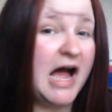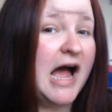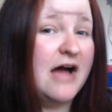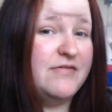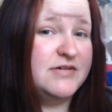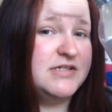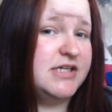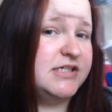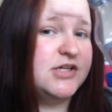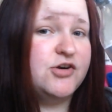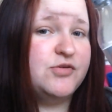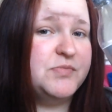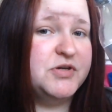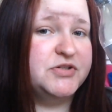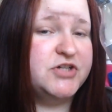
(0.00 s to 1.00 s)
have a
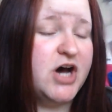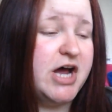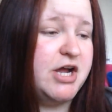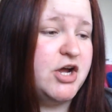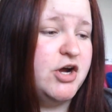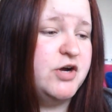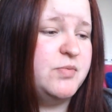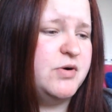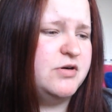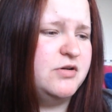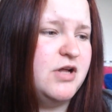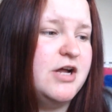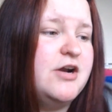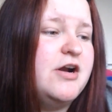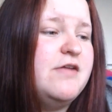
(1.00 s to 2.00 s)
600 ml Diet Coke
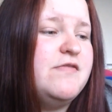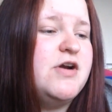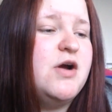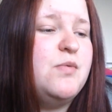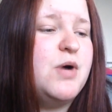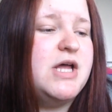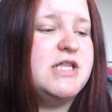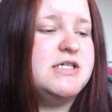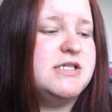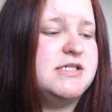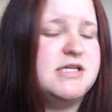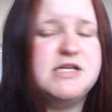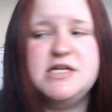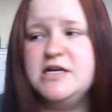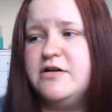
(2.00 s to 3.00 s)
bottle. I don't even know why this is
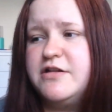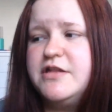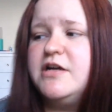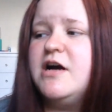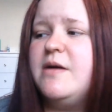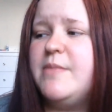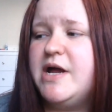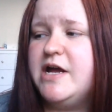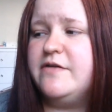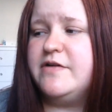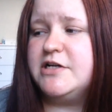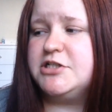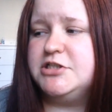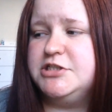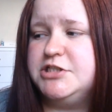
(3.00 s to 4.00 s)
in here. I think I may have
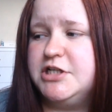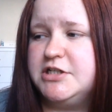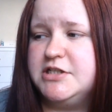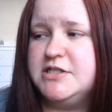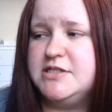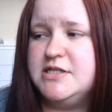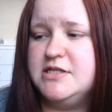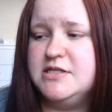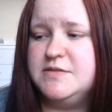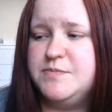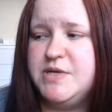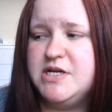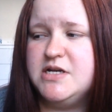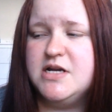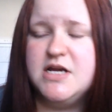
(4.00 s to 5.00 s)
actually chucked this in this
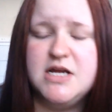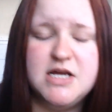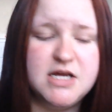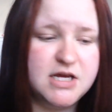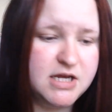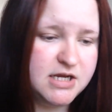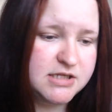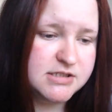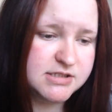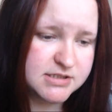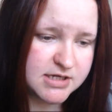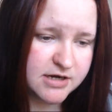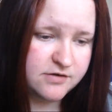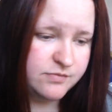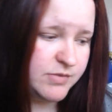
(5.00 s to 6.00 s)
bin
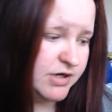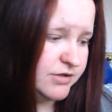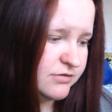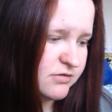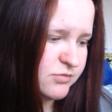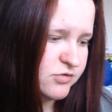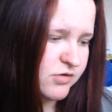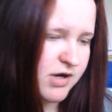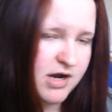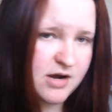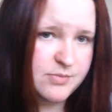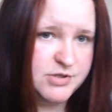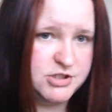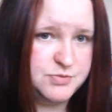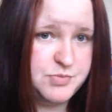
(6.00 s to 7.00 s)
instead of my normal
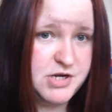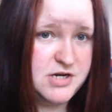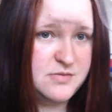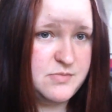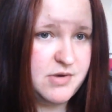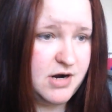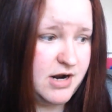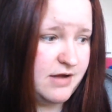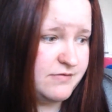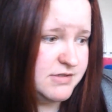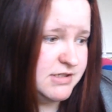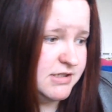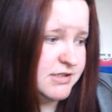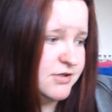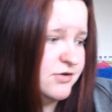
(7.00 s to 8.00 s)
garbage bin, but I have a
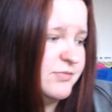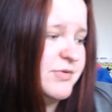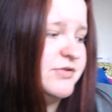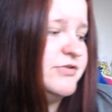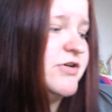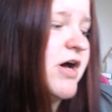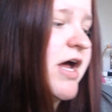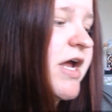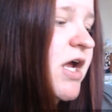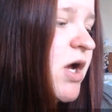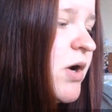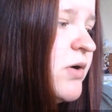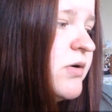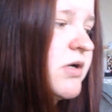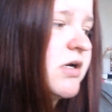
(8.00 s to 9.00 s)
600 ml Diet
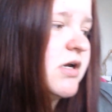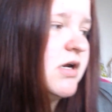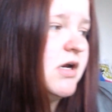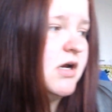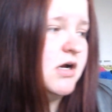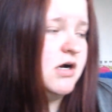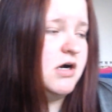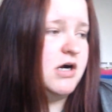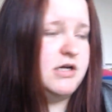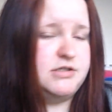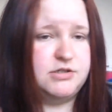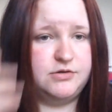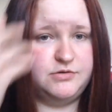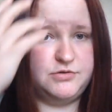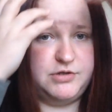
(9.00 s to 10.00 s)
Coke. I
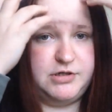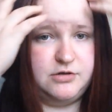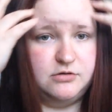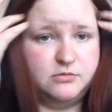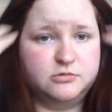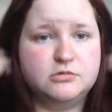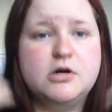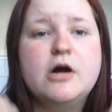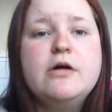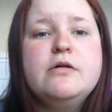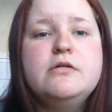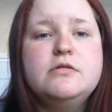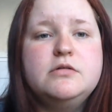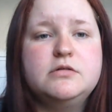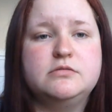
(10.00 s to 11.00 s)
don't drink normal
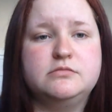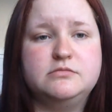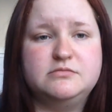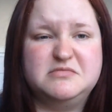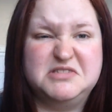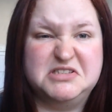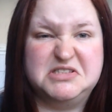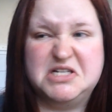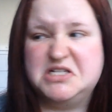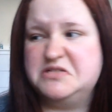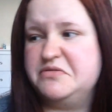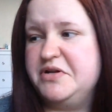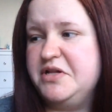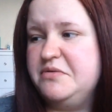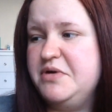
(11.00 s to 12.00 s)
Coke. It
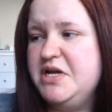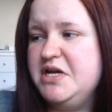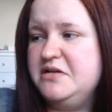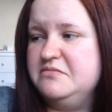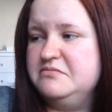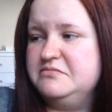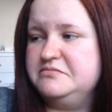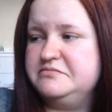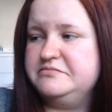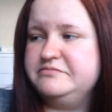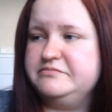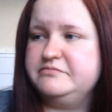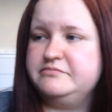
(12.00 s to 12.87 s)
tastes really weird. I